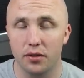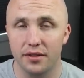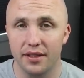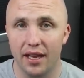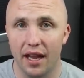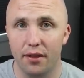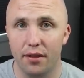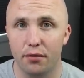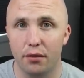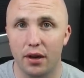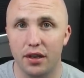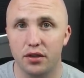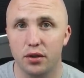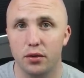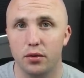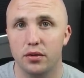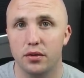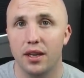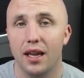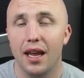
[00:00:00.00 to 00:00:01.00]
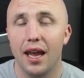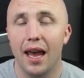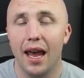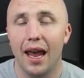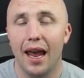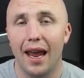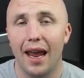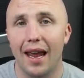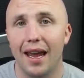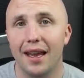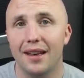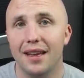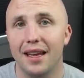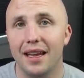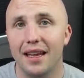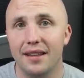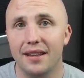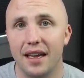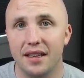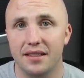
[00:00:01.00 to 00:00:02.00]
debt threshold. And in
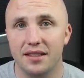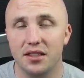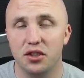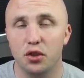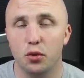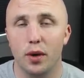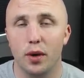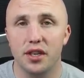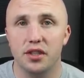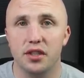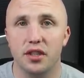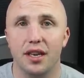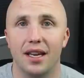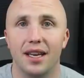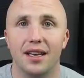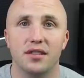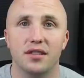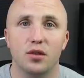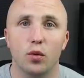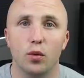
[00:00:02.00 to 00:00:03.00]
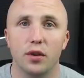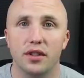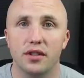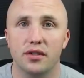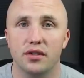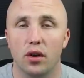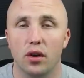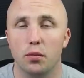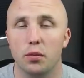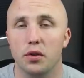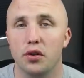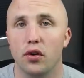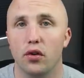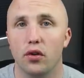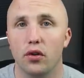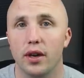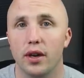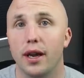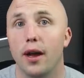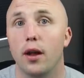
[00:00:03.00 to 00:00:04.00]
that situation, it is going to start
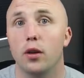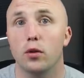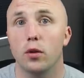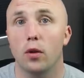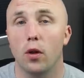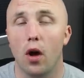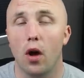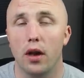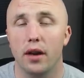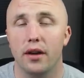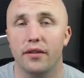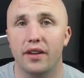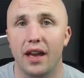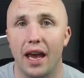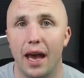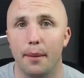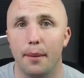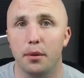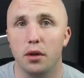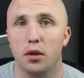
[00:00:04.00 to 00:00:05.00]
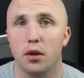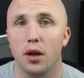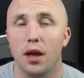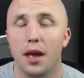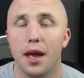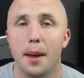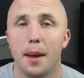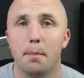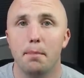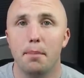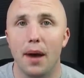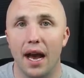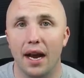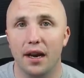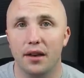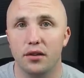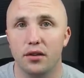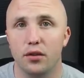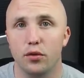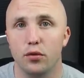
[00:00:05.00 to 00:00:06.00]
returning a lot of capital
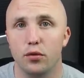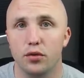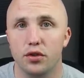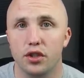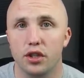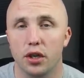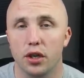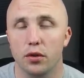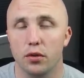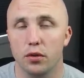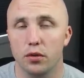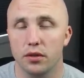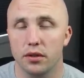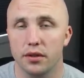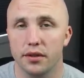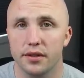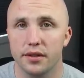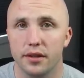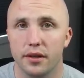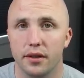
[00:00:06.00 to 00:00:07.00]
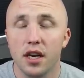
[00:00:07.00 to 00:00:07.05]
back to shareholders.